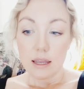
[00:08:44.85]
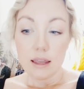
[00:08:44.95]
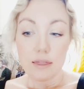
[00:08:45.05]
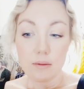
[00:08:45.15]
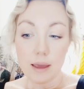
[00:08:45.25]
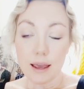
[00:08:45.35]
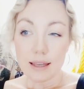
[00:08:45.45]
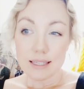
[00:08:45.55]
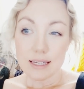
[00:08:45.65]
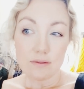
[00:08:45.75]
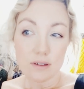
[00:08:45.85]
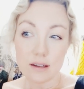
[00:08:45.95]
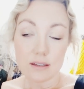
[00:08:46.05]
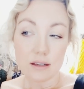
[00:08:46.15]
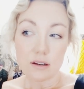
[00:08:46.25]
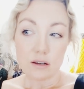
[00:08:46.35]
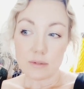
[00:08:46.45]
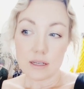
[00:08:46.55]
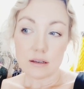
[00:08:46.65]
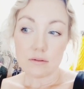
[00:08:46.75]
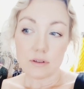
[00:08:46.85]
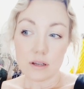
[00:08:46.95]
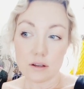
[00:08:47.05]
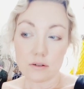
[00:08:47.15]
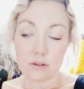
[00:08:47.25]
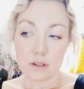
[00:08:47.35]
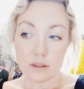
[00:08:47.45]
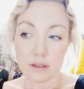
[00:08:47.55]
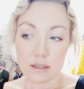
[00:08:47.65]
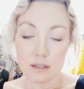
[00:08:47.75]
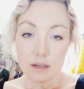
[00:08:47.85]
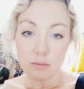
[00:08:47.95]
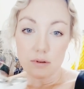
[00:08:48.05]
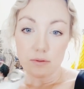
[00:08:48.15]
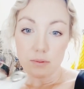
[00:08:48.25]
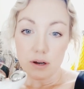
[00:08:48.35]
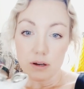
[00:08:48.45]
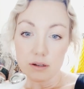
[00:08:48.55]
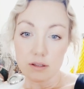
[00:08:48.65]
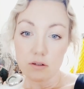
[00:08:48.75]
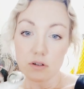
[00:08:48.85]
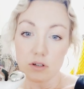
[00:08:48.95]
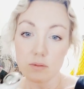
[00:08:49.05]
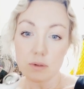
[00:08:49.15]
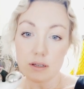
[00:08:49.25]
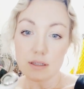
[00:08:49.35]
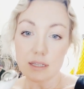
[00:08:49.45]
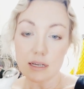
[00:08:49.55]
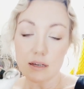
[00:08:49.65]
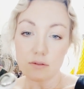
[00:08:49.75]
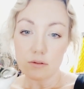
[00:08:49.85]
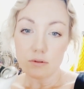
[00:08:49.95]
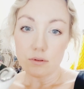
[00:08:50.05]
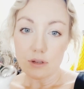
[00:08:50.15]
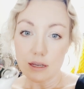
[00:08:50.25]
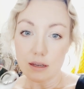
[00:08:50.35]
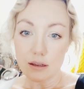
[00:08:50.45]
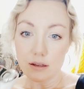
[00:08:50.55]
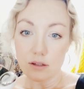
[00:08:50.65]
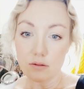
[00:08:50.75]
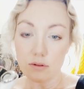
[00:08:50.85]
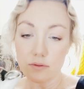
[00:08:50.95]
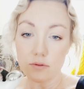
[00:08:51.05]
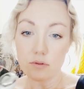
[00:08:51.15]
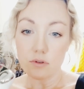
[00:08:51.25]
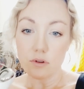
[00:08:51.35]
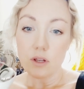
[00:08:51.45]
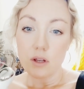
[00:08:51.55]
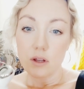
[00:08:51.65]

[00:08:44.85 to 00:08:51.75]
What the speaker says: In the past, I've not done updated videos on these type of products though, just because I never really get into a full